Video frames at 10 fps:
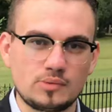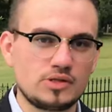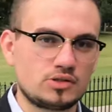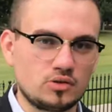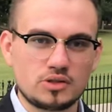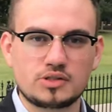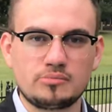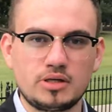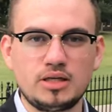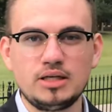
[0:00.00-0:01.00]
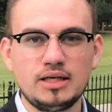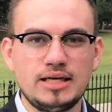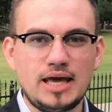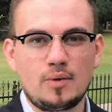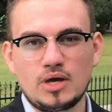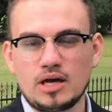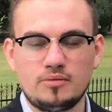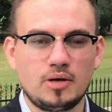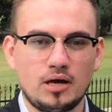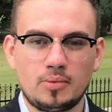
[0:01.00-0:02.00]
we sold to somebody and we had
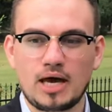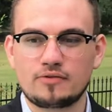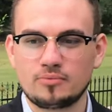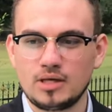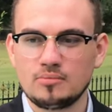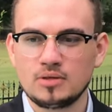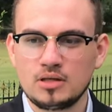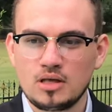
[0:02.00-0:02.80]
to buy back from them.